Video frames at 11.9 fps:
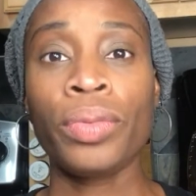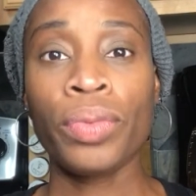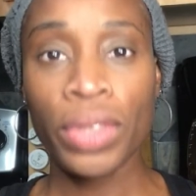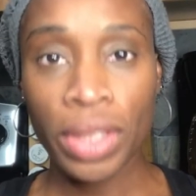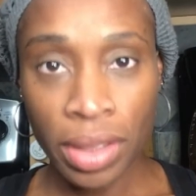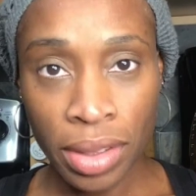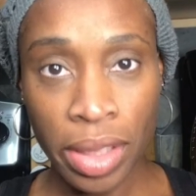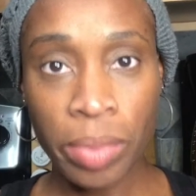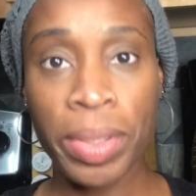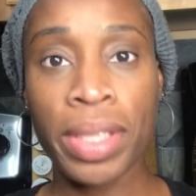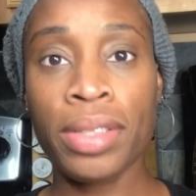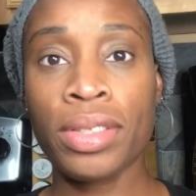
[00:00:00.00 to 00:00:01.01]
really
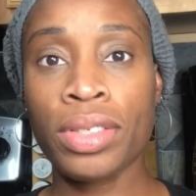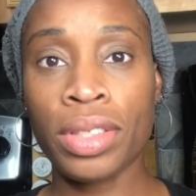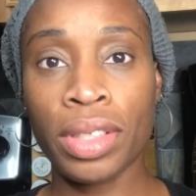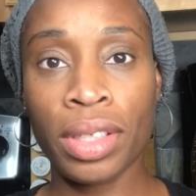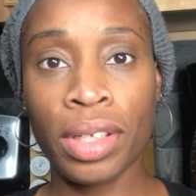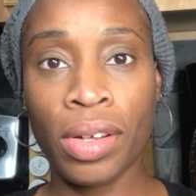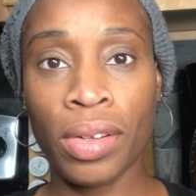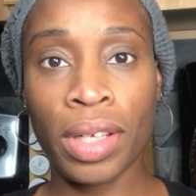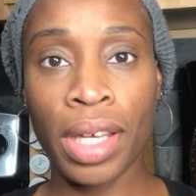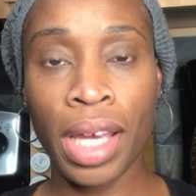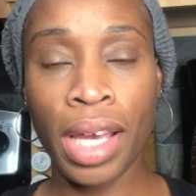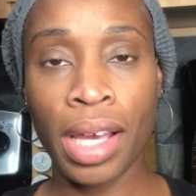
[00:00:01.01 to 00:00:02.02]
being still
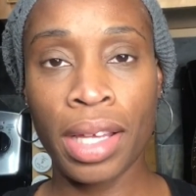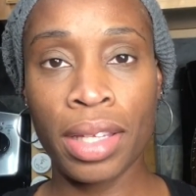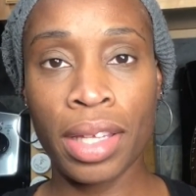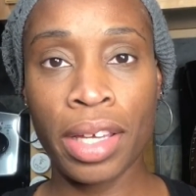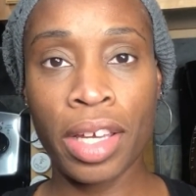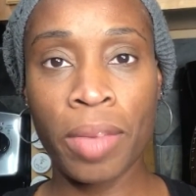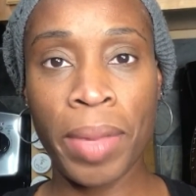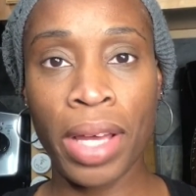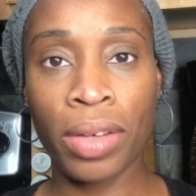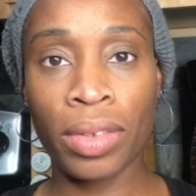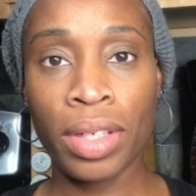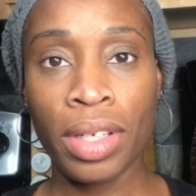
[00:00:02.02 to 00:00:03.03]
and thinking
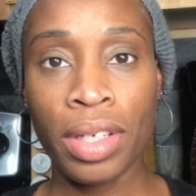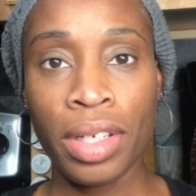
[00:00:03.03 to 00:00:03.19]
about